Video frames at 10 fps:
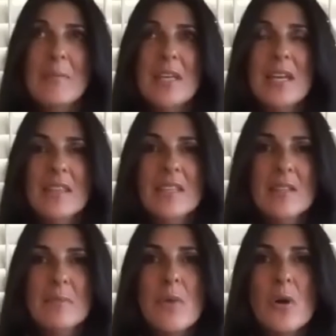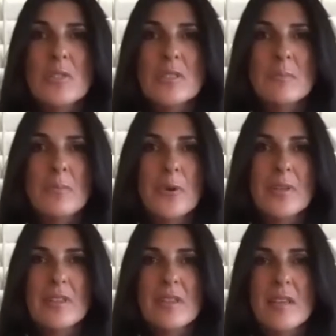mean, I think the most
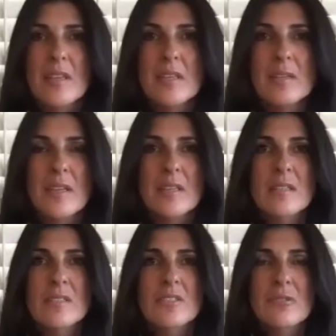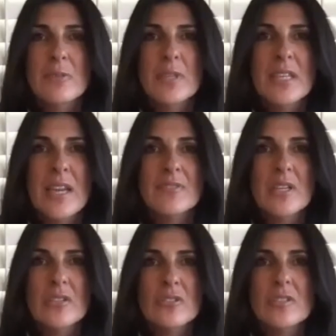important thing is you really have
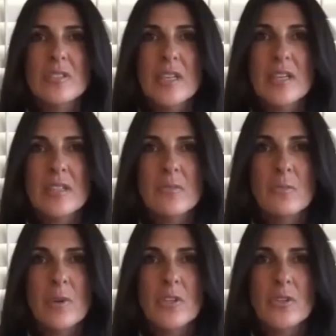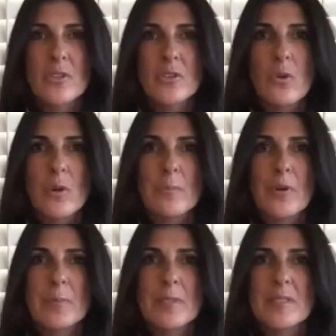to understand what your core
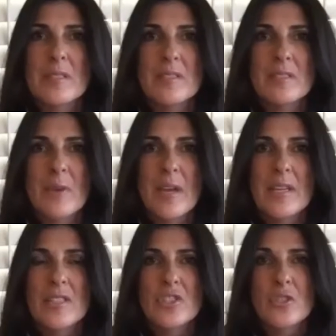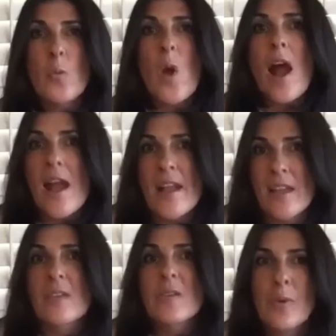purpose is, right? It's your why,
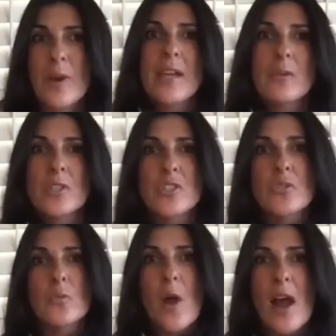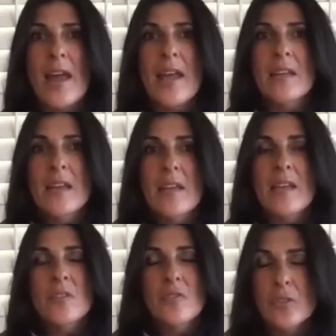right? What's your why?
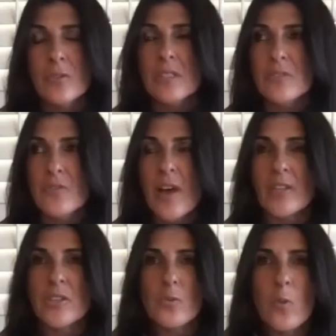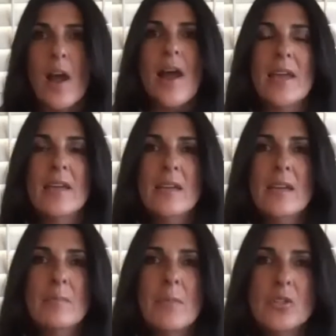And if you can define your why,
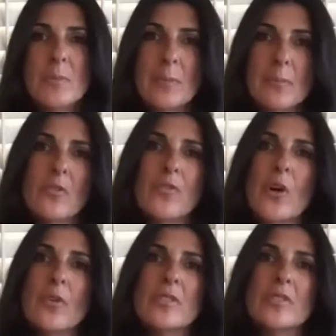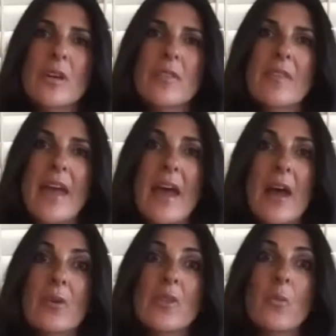and most people focus on the
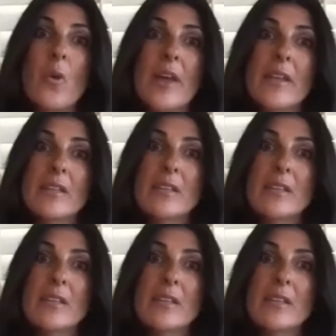how and the what,